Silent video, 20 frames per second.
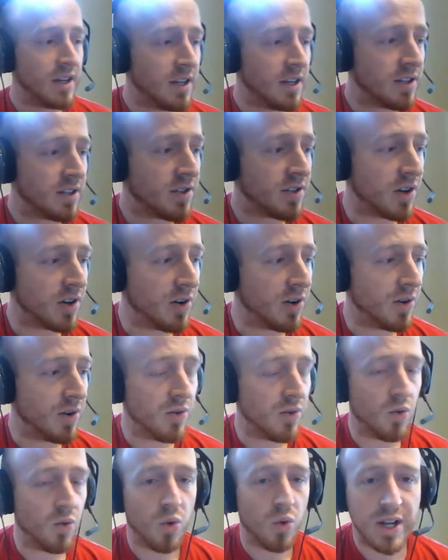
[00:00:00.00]
So
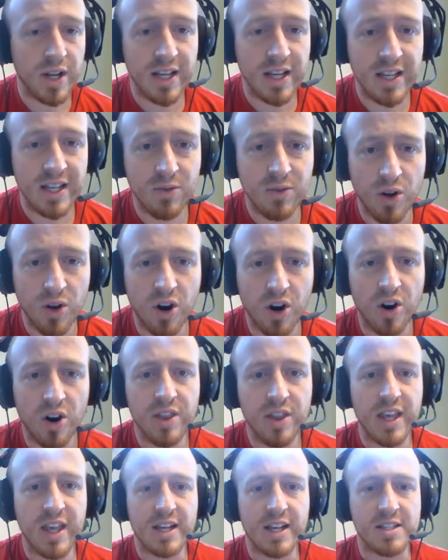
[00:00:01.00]
what are
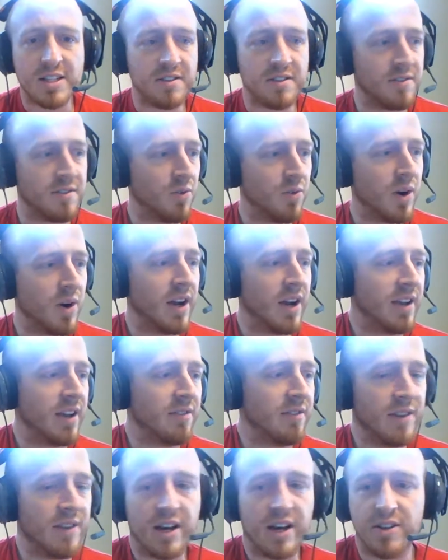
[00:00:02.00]
the x and y
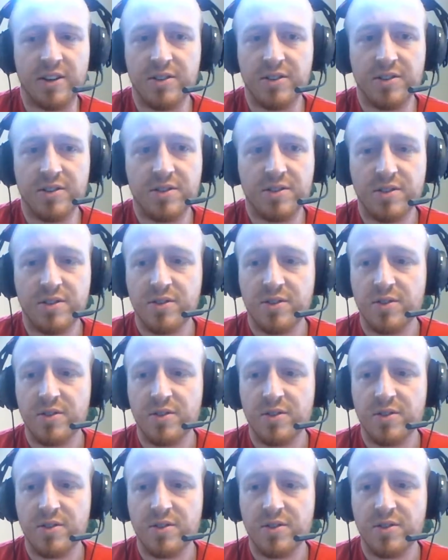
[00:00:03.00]
values?